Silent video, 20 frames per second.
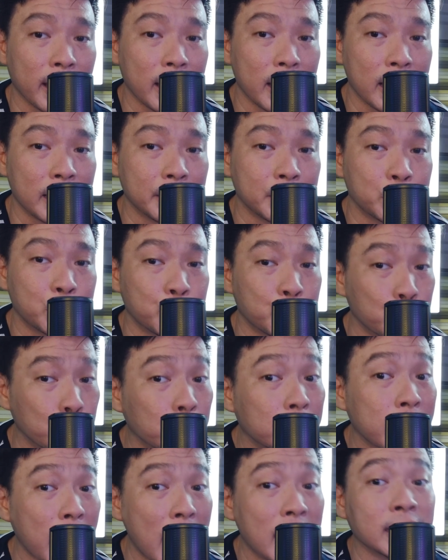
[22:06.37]
It should
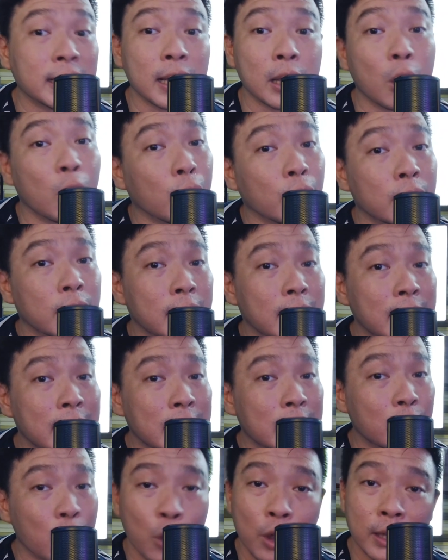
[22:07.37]
cancel all the
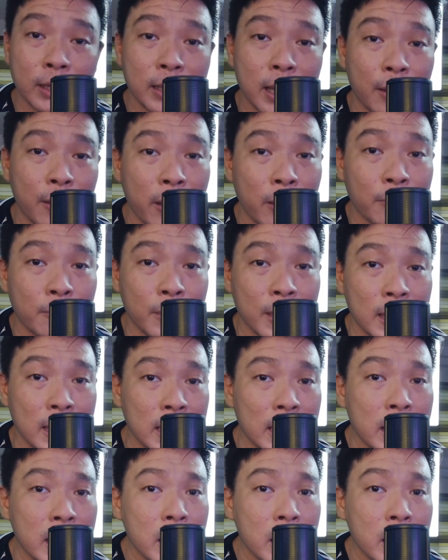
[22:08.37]
noise around me,